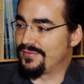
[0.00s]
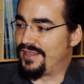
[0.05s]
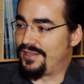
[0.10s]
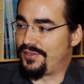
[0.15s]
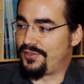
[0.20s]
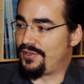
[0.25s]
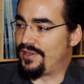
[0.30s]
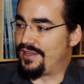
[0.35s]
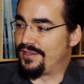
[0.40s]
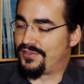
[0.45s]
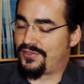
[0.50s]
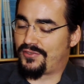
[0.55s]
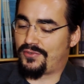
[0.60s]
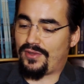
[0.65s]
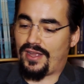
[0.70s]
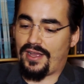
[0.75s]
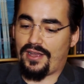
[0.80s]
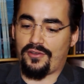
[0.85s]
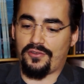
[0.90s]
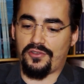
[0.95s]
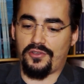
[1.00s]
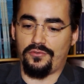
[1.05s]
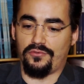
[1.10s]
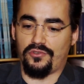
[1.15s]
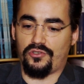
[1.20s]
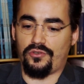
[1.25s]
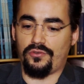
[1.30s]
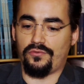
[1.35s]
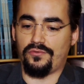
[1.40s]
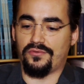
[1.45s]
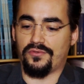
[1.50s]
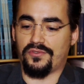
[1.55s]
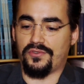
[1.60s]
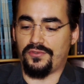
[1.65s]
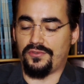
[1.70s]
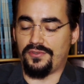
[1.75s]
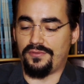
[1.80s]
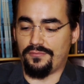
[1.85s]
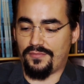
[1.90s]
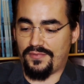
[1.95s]
It's how you choose
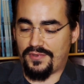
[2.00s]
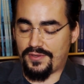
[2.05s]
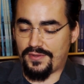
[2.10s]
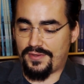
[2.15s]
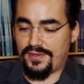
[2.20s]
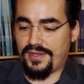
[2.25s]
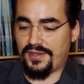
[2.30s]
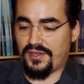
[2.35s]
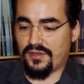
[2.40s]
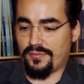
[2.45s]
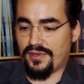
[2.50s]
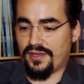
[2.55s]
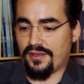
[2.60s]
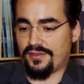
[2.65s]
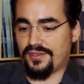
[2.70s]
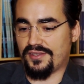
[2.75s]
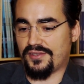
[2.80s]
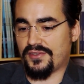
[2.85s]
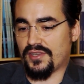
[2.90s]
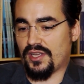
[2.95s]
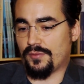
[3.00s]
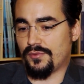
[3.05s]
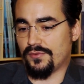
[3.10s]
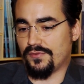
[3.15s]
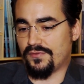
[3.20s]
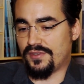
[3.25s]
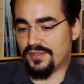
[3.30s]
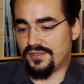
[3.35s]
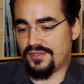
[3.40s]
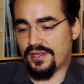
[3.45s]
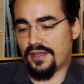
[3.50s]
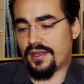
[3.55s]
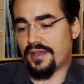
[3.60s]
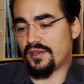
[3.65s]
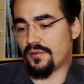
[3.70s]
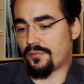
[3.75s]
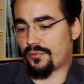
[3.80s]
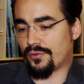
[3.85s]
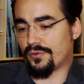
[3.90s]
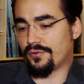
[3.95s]
to think about this type of
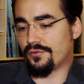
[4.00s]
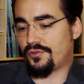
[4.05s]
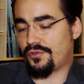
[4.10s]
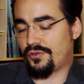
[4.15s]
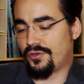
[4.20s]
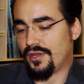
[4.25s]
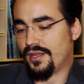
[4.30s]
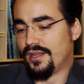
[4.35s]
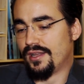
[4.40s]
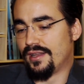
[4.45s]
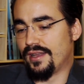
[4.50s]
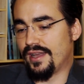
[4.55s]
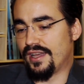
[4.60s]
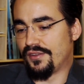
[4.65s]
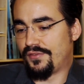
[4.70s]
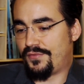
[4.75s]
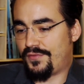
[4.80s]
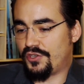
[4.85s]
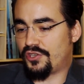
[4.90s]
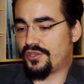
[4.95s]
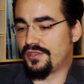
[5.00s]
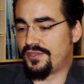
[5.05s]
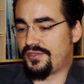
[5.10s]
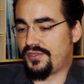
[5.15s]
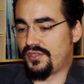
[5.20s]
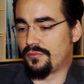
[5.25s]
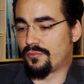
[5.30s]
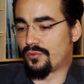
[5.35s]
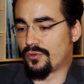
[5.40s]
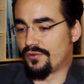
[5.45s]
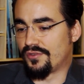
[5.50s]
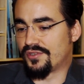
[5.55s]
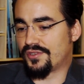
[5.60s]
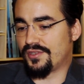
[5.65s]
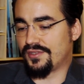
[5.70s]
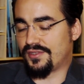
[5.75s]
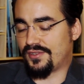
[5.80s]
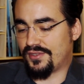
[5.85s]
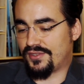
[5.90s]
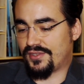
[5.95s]
design approach and efficiency approach
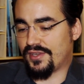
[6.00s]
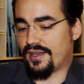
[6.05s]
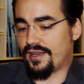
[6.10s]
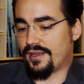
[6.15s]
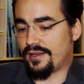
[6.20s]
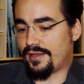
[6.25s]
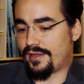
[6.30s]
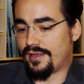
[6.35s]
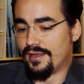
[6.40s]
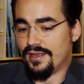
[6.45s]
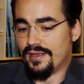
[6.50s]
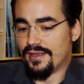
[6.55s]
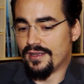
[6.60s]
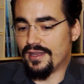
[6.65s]
to society.